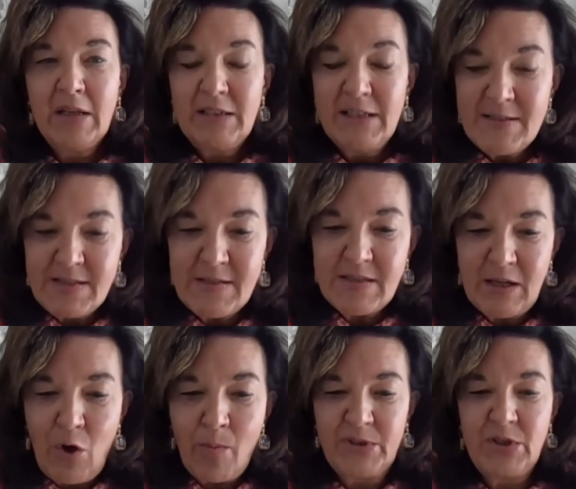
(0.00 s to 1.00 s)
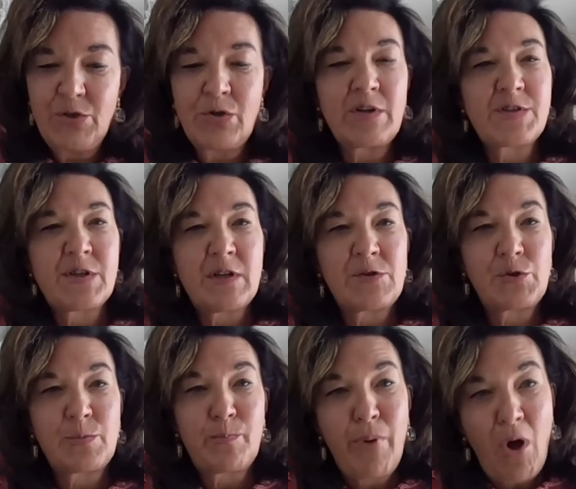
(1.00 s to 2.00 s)
This is the competition
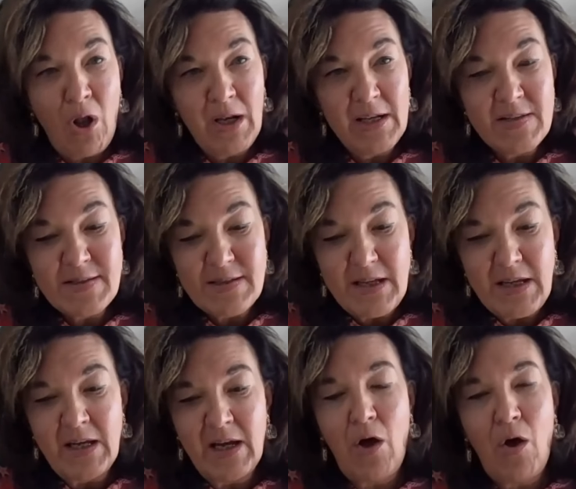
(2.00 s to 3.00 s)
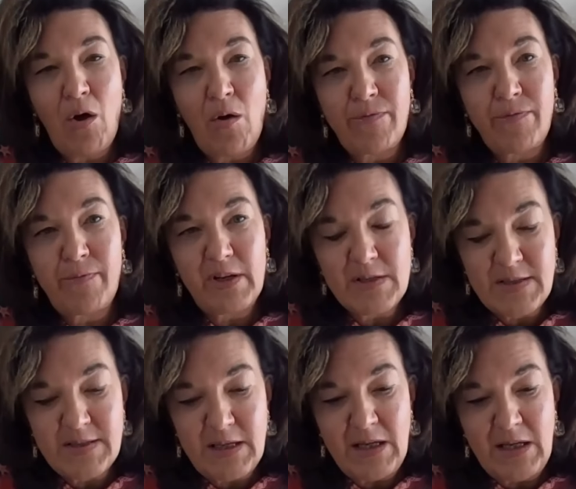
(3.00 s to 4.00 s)
research policy of
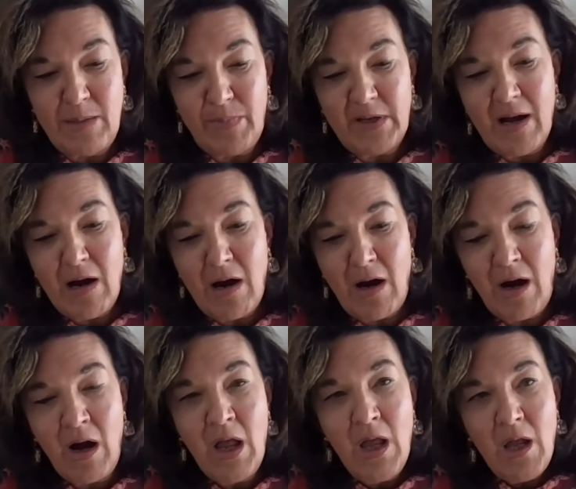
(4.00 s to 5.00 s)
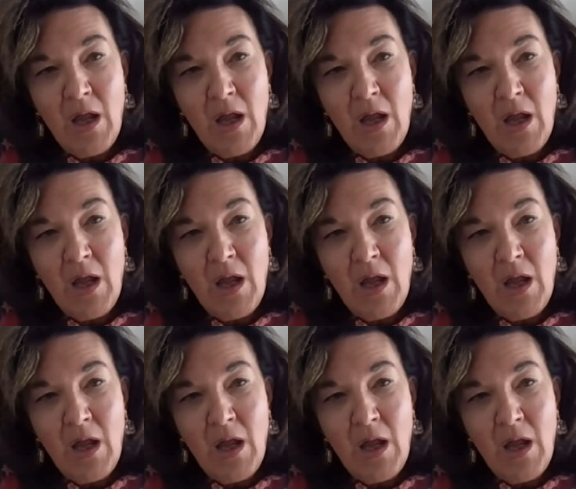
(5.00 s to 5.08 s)
CEPR,